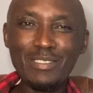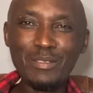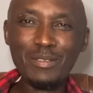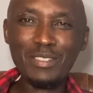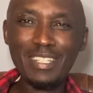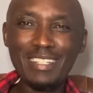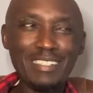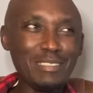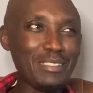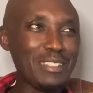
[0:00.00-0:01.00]
to
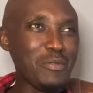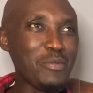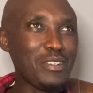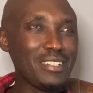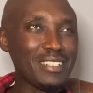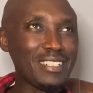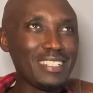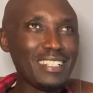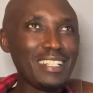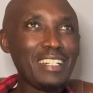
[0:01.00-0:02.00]
the word
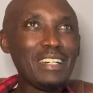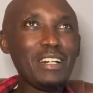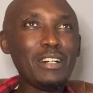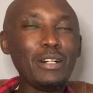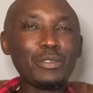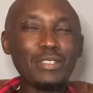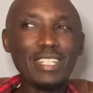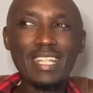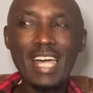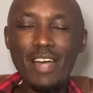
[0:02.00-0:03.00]
or to the
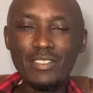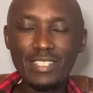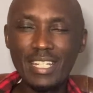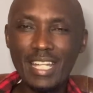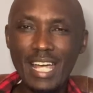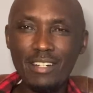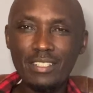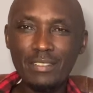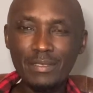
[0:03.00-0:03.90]
noun? Is it a noun?